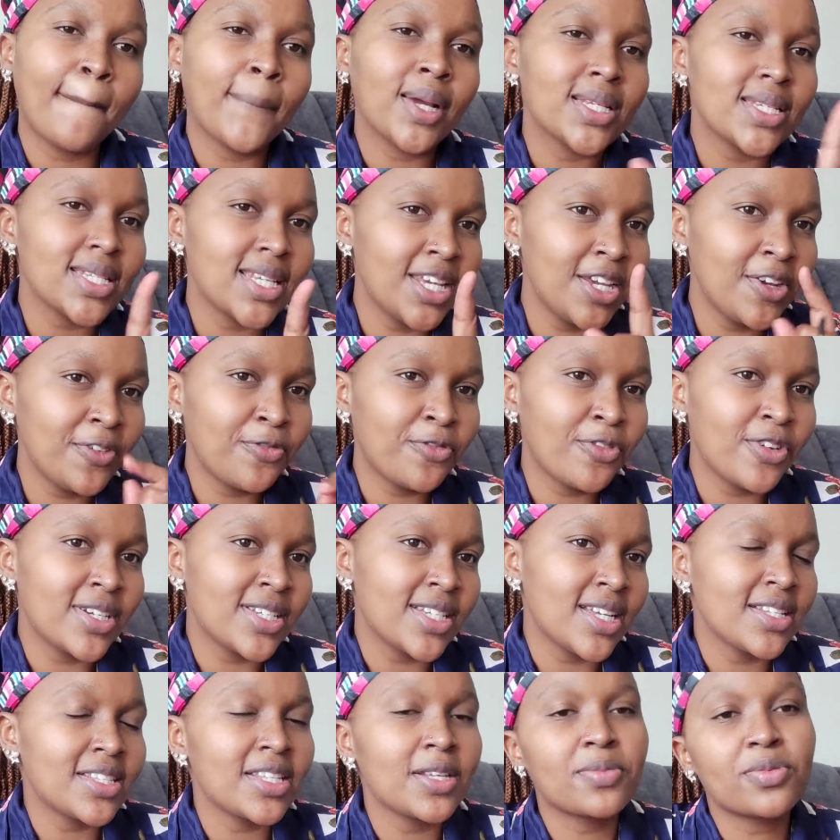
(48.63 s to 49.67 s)
but if you're a
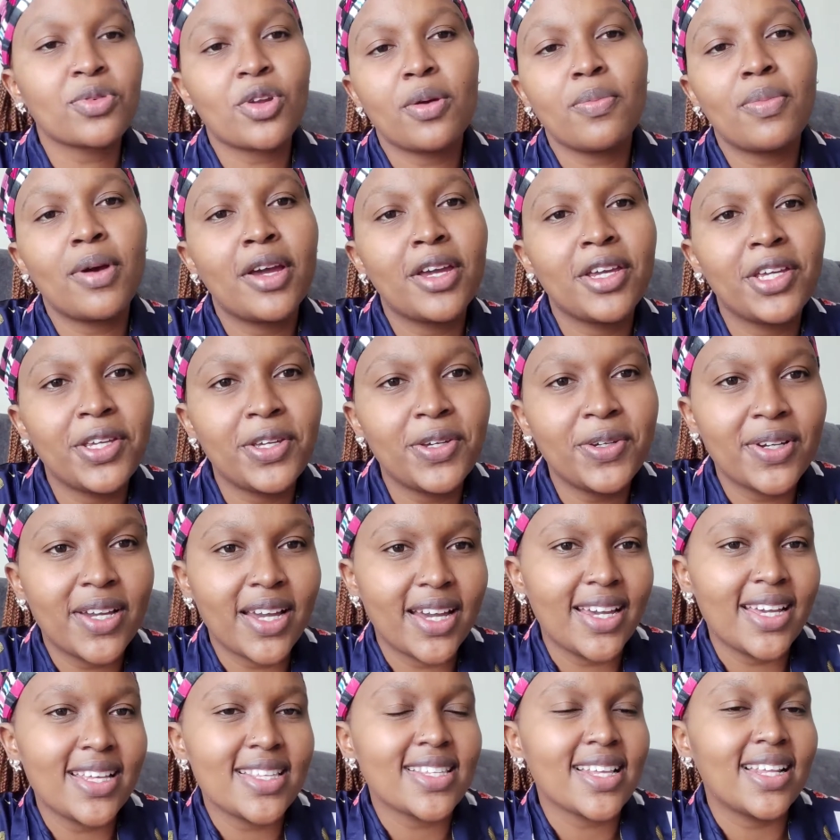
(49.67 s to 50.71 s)
time subscriber, you
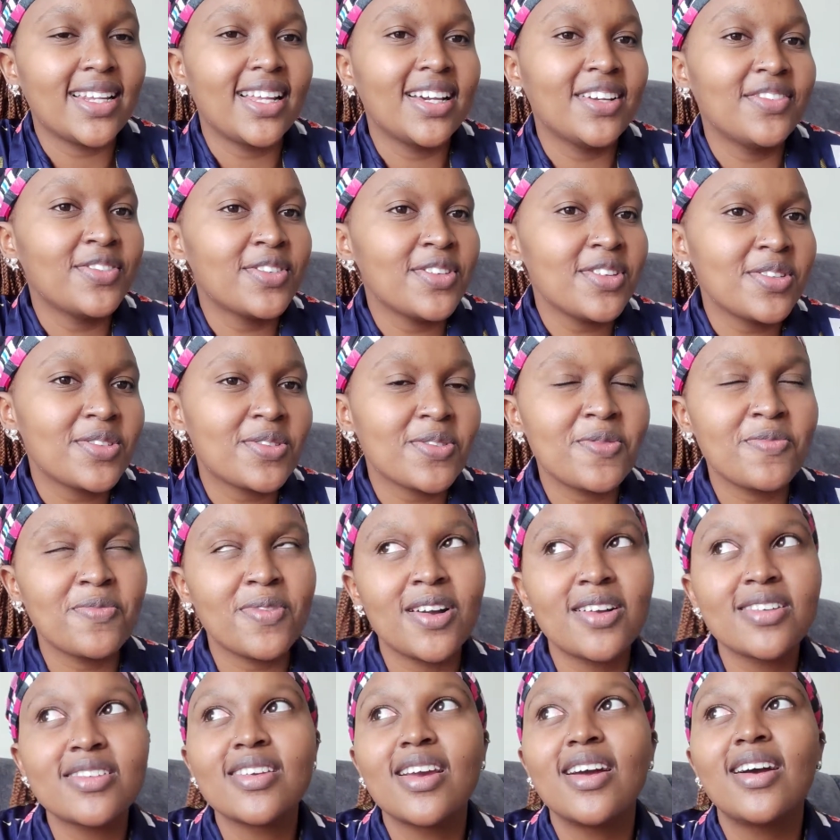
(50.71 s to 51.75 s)
guys, I love you so
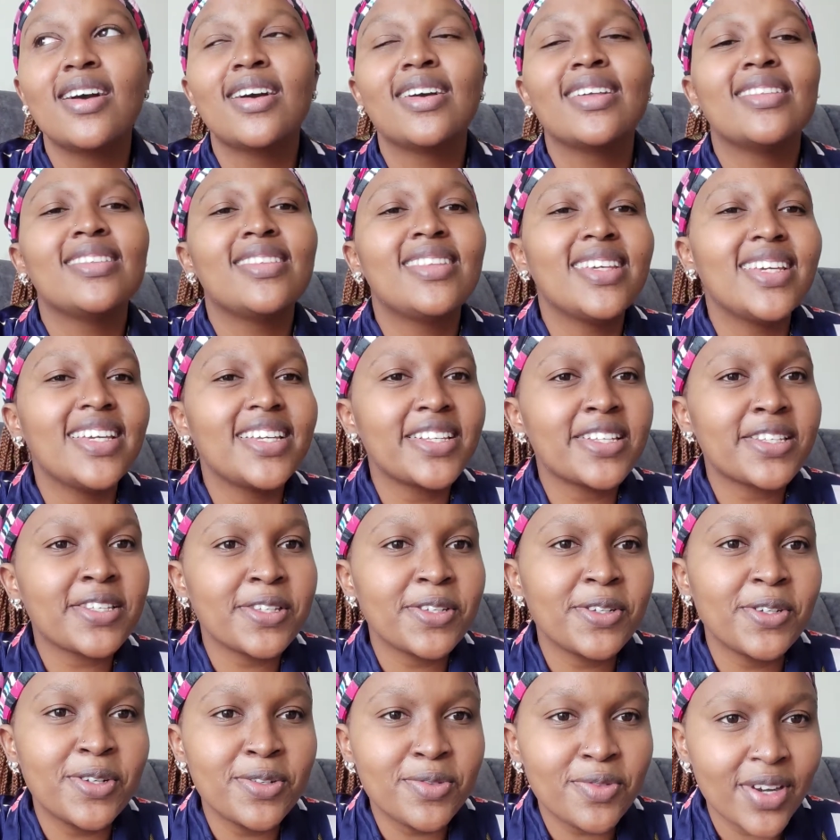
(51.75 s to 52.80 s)
much. This
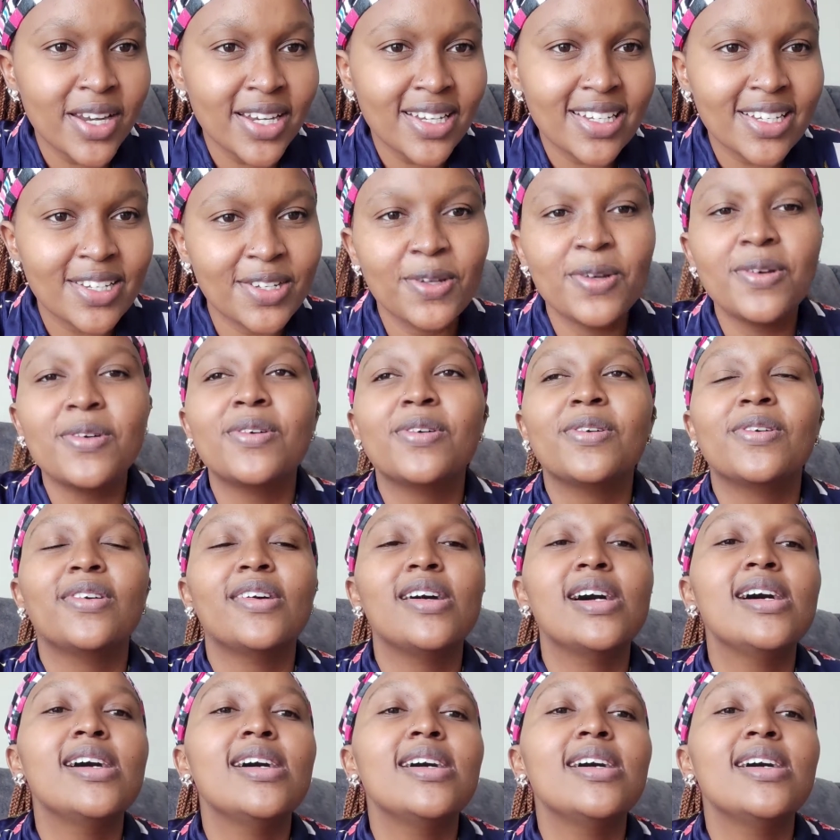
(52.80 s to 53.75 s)
you already know.